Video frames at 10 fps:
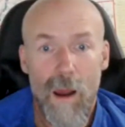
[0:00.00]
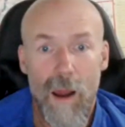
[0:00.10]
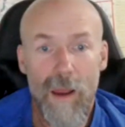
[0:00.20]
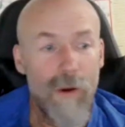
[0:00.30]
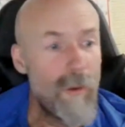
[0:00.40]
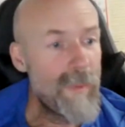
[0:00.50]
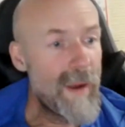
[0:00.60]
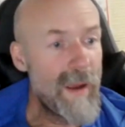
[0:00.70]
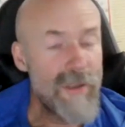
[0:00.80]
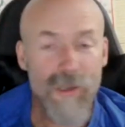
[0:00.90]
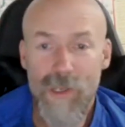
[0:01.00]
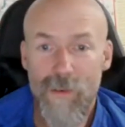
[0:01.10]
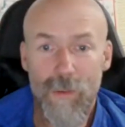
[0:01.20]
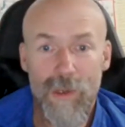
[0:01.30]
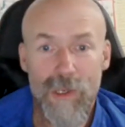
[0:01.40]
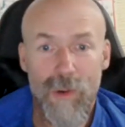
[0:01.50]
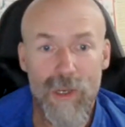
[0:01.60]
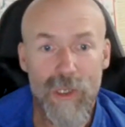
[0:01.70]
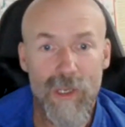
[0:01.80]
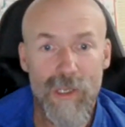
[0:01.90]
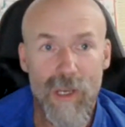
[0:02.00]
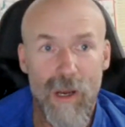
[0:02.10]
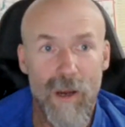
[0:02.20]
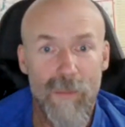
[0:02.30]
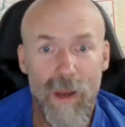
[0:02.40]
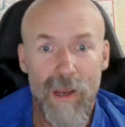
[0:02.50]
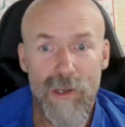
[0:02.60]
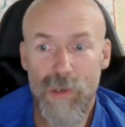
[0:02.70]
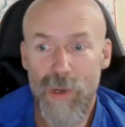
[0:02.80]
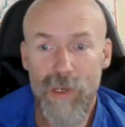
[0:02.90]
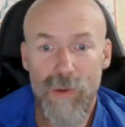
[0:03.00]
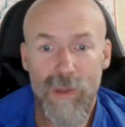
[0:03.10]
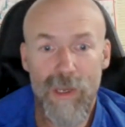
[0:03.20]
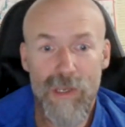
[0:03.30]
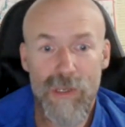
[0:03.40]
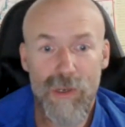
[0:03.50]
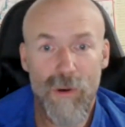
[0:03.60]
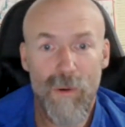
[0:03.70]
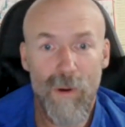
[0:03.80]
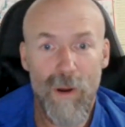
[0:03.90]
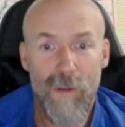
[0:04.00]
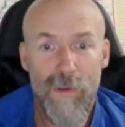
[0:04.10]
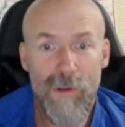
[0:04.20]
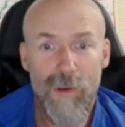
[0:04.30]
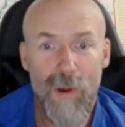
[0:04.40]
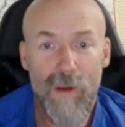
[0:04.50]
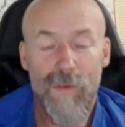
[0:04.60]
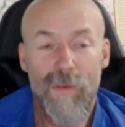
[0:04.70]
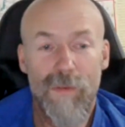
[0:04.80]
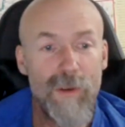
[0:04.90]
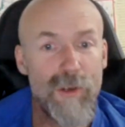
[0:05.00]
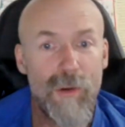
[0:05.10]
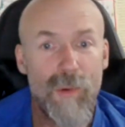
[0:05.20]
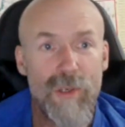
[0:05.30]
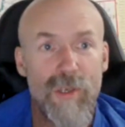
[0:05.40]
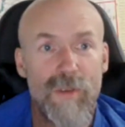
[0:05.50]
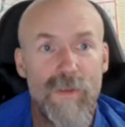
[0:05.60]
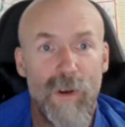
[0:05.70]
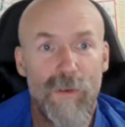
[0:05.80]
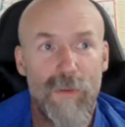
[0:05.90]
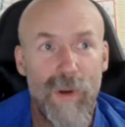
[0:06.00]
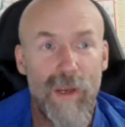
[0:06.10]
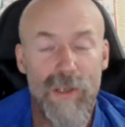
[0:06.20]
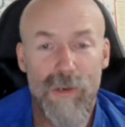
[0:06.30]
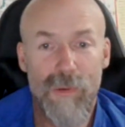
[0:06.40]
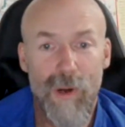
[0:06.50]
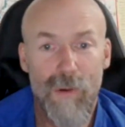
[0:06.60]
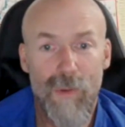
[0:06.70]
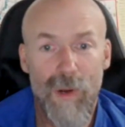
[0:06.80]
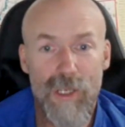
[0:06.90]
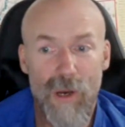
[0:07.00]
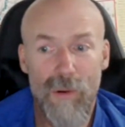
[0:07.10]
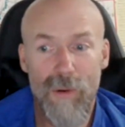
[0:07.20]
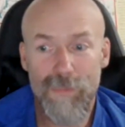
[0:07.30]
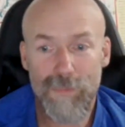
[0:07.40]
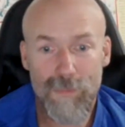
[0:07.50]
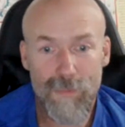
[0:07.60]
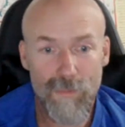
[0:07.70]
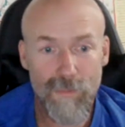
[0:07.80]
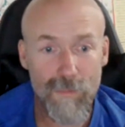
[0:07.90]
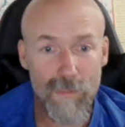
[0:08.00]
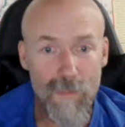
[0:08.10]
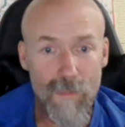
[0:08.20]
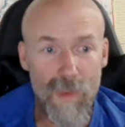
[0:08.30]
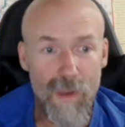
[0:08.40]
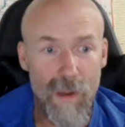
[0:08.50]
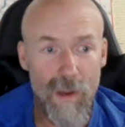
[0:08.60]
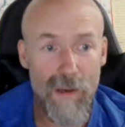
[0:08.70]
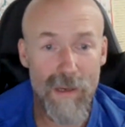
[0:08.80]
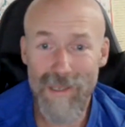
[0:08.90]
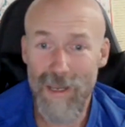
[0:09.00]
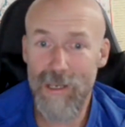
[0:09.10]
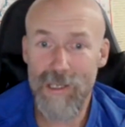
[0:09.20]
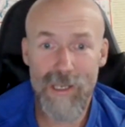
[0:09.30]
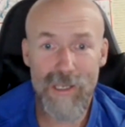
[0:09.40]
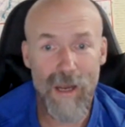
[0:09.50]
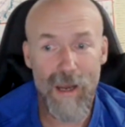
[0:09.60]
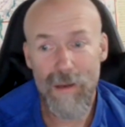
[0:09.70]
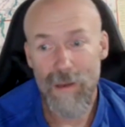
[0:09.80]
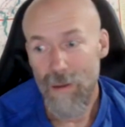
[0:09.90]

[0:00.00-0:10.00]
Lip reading: I hope that answers everyone's questions. I enjoy doing this. So if you do have future questions, feel free to reach out. And as long as it's not